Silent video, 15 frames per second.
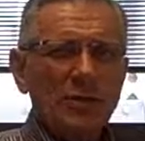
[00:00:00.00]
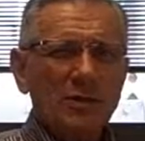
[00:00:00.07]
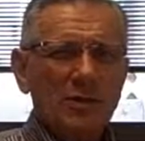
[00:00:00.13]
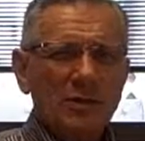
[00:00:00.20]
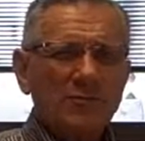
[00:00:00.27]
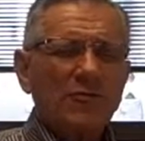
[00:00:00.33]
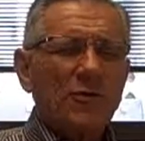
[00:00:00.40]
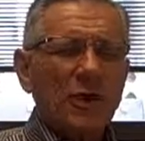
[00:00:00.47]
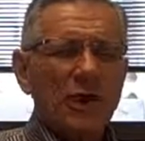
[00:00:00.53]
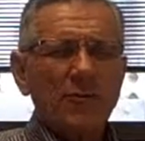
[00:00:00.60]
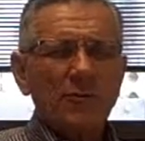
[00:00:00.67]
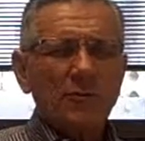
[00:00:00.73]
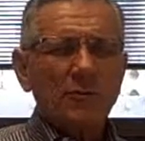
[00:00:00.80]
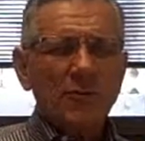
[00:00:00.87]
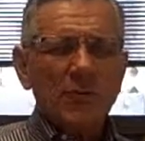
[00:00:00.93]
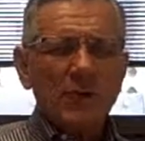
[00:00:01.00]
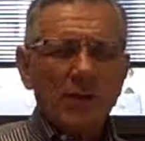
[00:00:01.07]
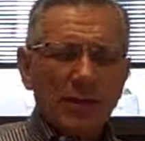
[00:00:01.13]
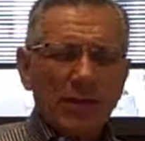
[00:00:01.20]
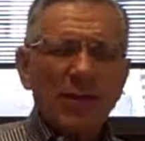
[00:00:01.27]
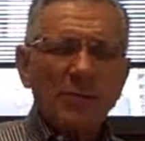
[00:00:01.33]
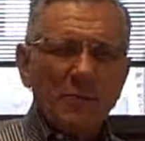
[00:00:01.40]
He'll live forever.
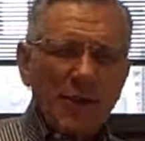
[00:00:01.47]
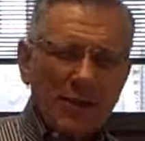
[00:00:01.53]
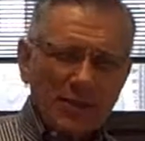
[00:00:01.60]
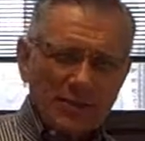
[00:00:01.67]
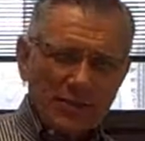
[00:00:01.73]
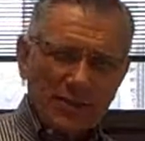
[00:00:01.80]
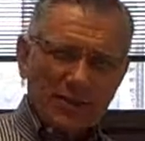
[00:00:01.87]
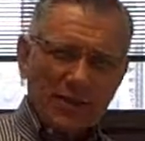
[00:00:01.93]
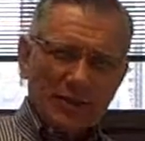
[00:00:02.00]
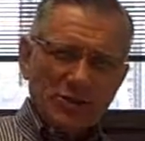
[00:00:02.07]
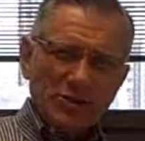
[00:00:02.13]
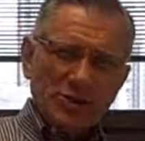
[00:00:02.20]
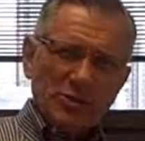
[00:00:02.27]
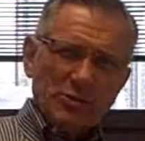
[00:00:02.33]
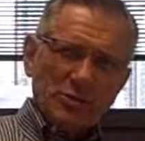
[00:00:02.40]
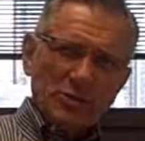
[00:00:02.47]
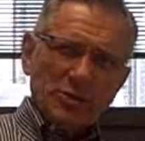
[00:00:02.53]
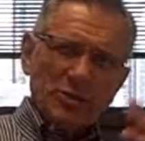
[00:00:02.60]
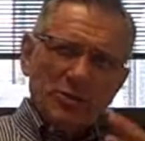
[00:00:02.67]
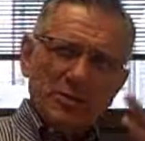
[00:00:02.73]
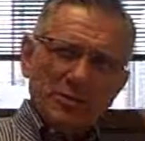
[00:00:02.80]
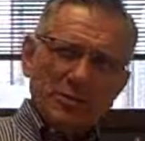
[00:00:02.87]
Atlantic Magazine last year was
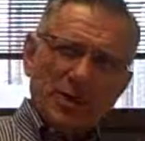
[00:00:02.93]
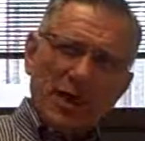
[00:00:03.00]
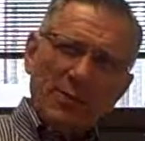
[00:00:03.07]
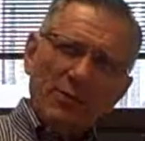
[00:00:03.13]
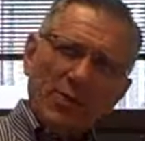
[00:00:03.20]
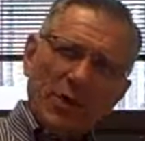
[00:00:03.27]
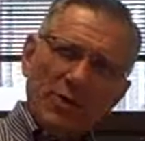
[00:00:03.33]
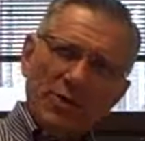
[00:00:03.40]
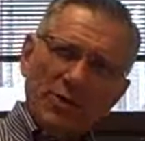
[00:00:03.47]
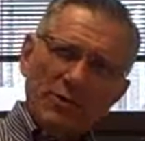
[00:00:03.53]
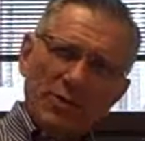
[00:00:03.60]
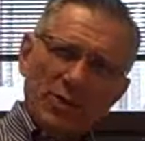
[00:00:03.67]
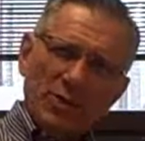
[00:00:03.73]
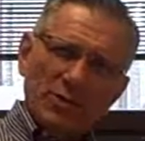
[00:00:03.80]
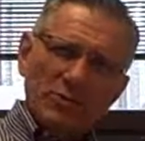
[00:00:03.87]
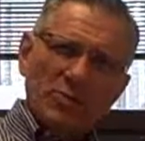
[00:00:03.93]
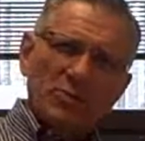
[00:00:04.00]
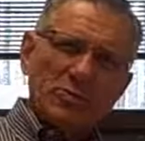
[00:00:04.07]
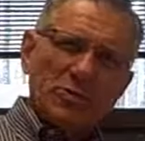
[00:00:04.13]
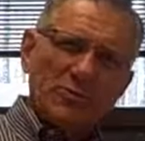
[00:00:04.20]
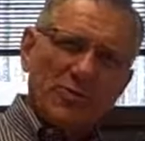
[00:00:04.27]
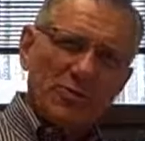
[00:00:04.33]
listing the top 100 Americans,
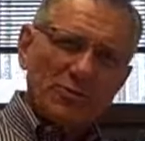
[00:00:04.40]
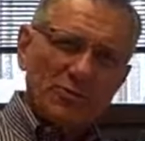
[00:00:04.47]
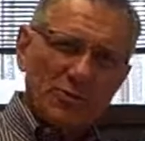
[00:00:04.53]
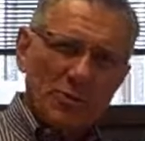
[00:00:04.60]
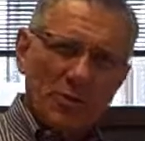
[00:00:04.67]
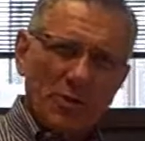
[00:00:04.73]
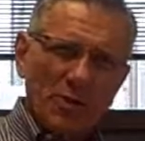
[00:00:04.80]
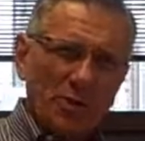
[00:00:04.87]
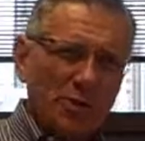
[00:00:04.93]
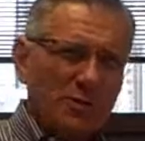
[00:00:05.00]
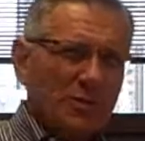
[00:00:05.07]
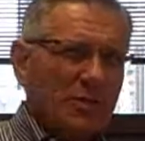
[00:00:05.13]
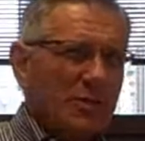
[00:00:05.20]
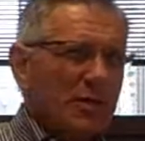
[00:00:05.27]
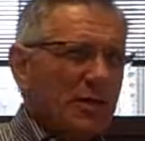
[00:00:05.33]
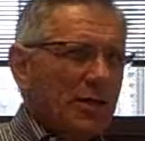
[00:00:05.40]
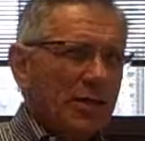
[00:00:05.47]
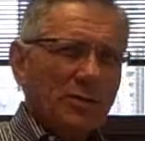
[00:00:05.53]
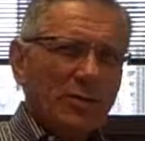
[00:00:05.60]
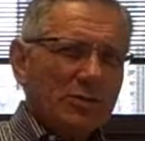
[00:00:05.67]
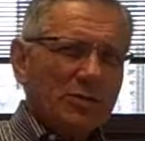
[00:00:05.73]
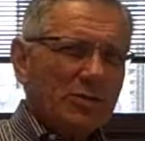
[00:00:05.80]
most influential Americans.
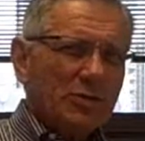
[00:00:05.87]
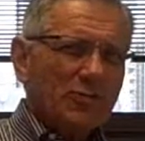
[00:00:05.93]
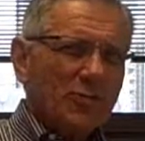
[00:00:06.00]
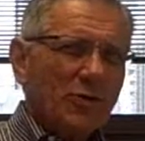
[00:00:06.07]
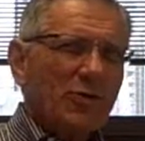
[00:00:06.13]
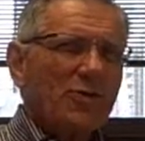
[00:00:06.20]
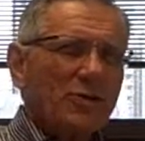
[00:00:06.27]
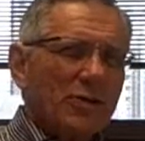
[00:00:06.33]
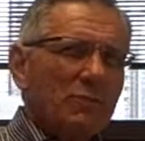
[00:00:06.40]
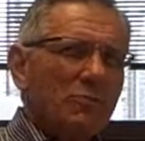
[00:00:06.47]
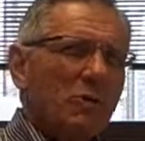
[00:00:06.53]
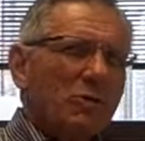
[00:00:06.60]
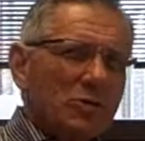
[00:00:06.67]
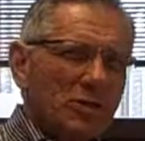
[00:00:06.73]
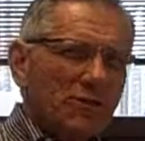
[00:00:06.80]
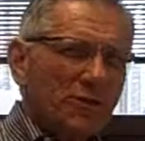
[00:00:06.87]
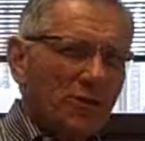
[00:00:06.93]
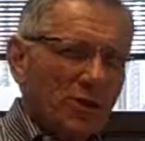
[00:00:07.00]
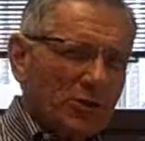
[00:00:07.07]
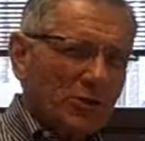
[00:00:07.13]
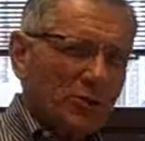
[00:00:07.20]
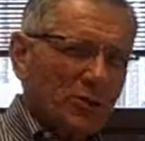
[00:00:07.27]
He wasn't just voted the most
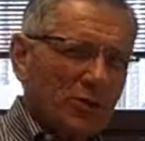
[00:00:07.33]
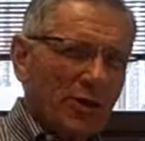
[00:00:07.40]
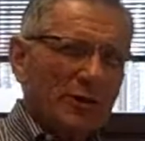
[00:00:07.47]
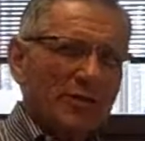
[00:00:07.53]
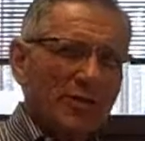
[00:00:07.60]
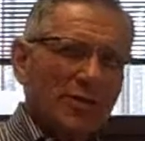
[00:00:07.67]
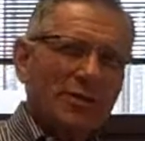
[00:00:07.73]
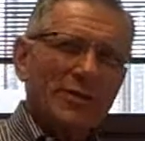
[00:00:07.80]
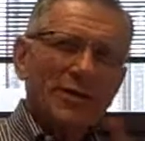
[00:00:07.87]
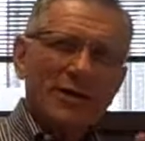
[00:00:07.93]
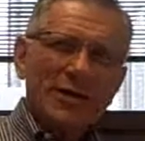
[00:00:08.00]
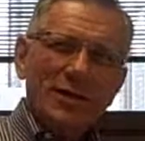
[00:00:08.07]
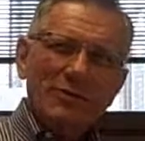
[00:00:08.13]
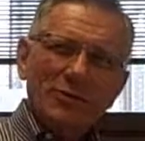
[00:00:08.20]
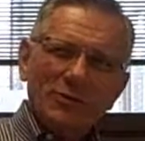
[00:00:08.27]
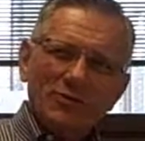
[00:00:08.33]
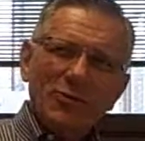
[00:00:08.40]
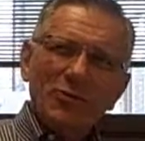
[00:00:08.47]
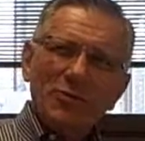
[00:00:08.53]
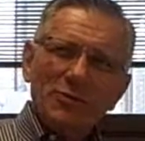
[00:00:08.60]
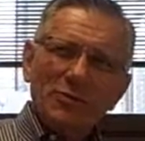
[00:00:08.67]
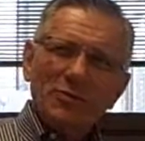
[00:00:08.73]
influential president, he was
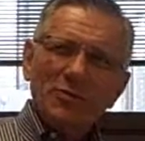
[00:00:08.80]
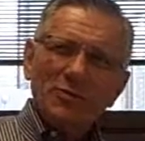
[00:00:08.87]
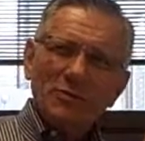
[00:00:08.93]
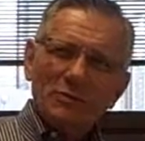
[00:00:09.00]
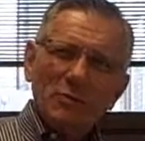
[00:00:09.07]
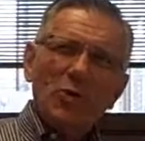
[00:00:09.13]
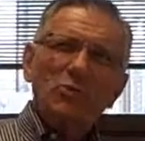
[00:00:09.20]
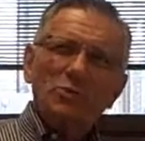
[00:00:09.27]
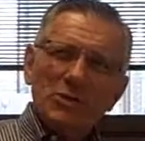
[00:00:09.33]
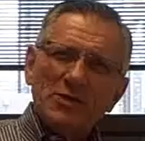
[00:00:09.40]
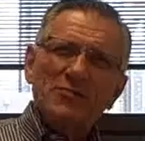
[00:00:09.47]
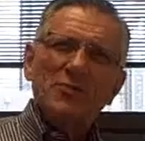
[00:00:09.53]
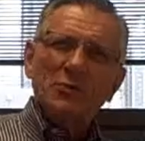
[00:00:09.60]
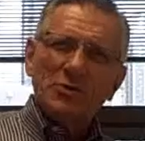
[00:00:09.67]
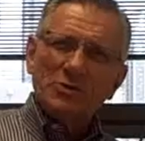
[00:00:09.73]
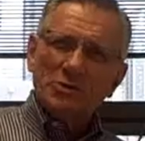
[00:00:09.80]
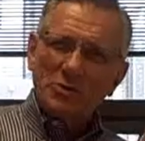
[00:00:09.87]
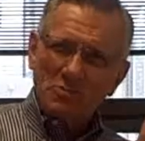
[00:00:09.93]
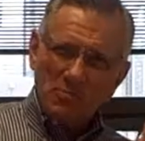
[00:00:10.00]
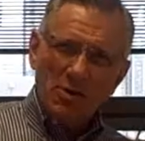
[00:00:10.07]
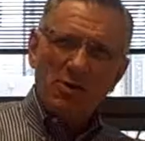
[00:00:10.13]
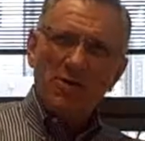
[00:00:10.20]
voted the most
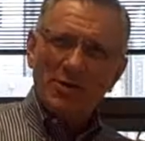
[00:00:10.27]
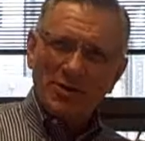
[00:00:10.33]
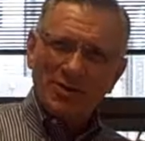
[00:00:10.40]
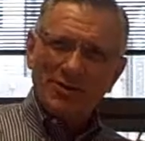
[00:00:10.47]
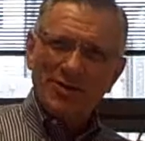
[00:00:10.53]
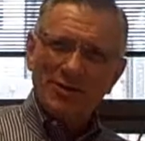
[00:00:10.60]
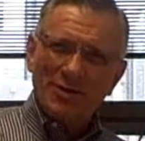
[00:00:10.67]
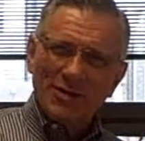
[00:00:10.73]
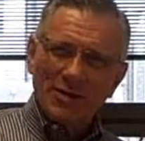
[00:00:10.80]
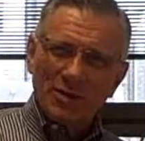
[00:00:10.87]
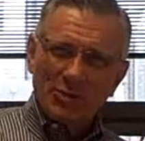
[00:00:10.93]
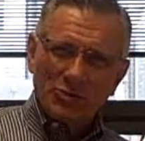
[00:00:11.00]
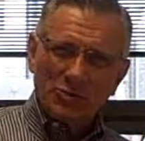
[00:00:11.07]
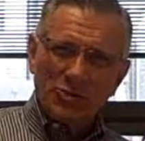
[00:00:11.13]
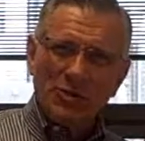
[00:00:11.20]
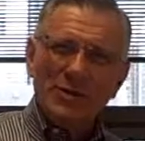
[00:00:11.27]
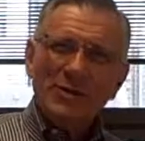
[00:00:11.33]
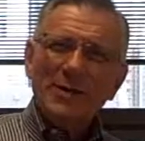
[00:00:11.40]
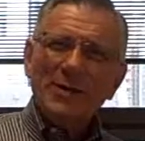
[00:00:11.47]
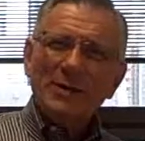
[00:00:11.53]
influential American in our history.